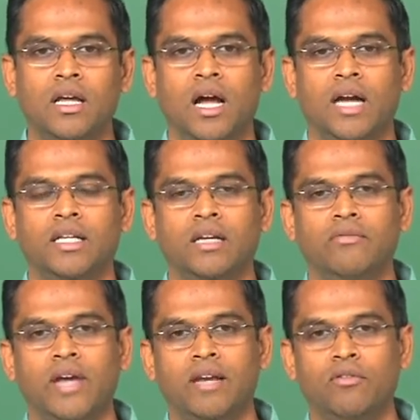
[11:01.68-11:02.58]
and then
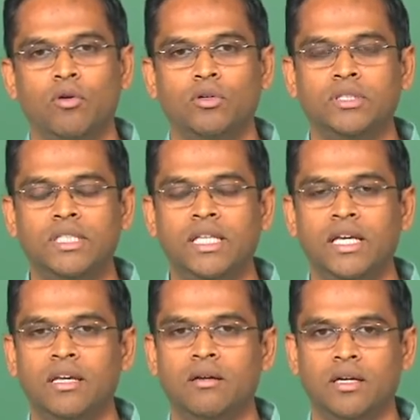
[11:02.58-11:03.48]
where you could see
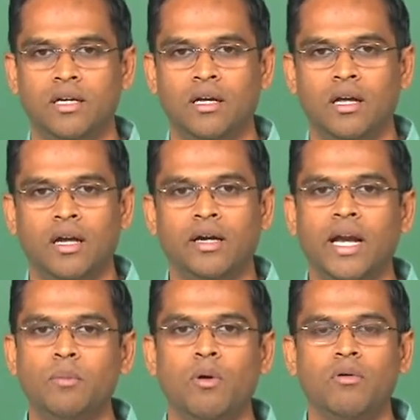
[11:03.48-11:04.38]
the
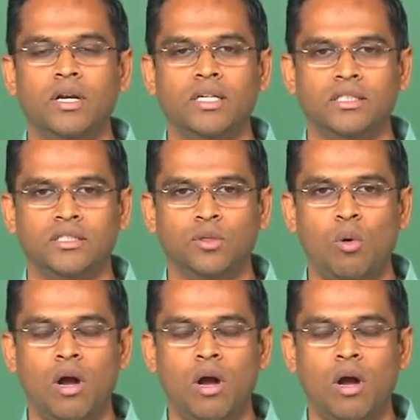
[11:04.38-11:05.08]
grain boundaries and so